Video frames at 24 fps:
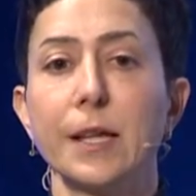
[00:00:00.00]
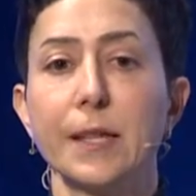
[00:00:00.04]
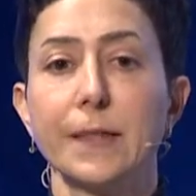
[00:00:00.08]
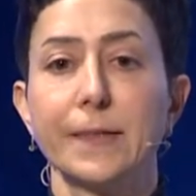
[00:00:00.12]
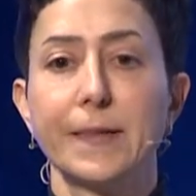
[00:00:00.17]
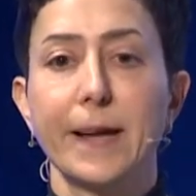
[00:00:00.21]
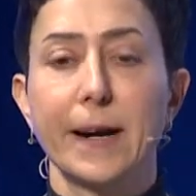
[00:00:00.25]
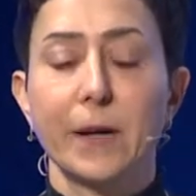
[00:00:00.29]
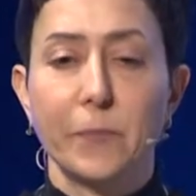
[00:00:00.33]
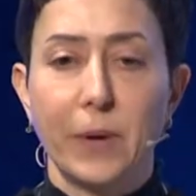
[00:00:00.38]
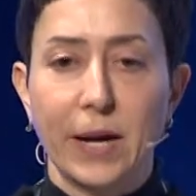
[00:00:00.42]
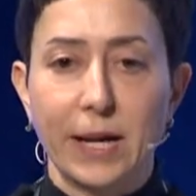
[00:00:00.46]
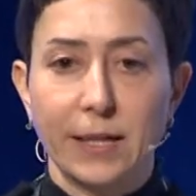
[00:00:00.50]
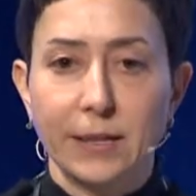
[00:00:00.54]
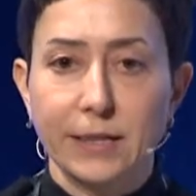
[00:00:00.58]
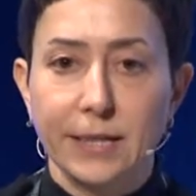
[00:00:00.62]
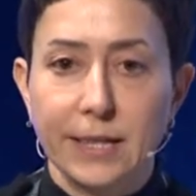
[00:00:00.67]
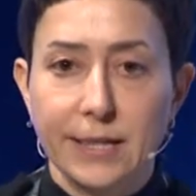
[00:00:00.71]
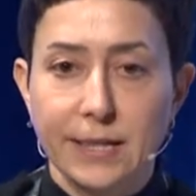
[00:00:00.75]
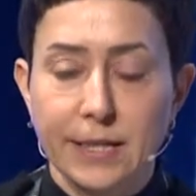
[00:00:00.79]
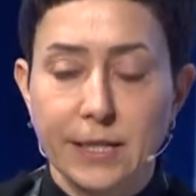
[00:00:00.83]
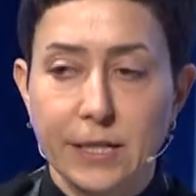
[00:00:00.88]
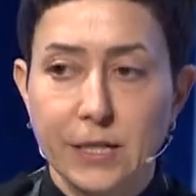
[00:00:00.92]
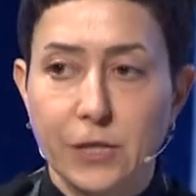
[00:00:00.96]
thereby
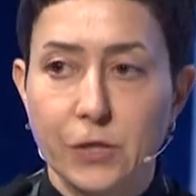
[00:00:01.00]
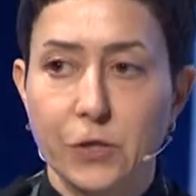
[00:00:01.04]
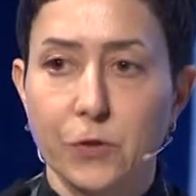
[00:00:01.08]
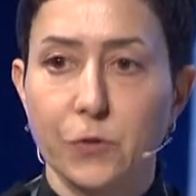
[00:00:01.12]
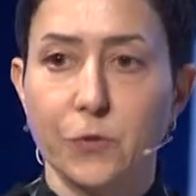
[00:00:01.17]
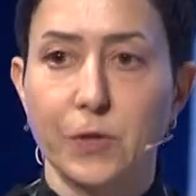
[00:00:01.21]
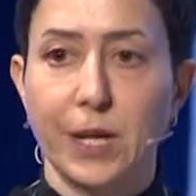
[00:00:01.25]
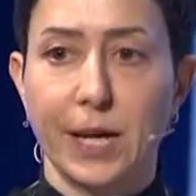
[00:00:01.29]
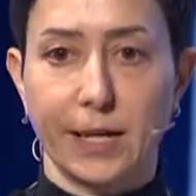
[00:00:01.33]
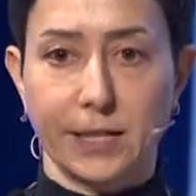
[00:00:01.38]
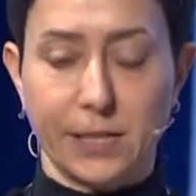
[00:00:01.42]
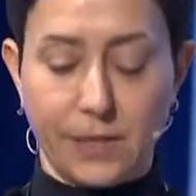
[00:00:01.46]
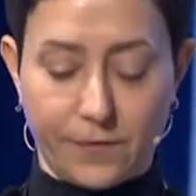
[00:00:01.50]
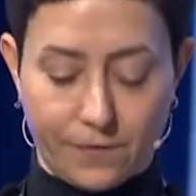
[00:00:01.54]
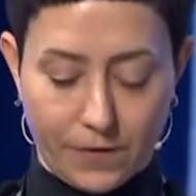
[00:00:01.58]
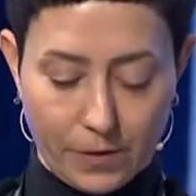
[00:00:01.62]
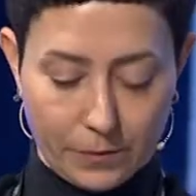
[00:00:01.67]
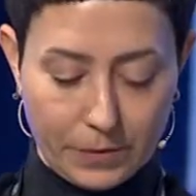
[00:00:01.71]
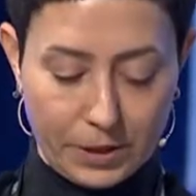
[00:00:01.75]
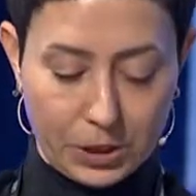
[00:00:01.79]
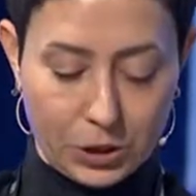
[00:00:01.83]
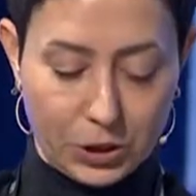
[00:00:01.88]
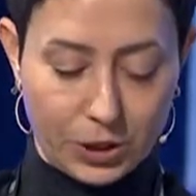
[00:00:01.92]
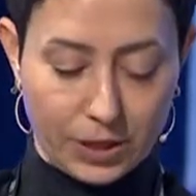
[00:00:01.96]
leading to negative
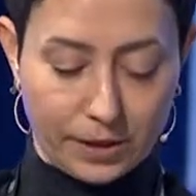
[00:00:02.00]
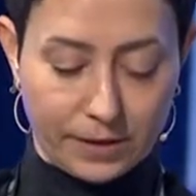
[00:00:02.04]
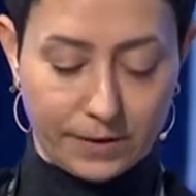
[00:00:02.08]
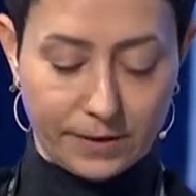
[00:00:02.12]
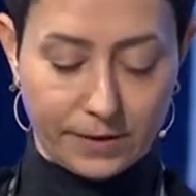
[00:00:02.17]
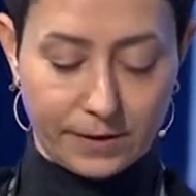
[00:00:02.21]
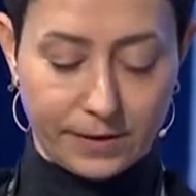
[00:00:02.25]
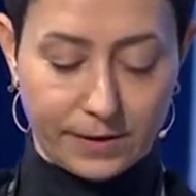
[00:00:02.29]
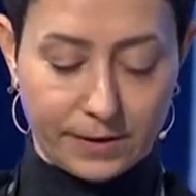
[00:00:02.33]
emissions.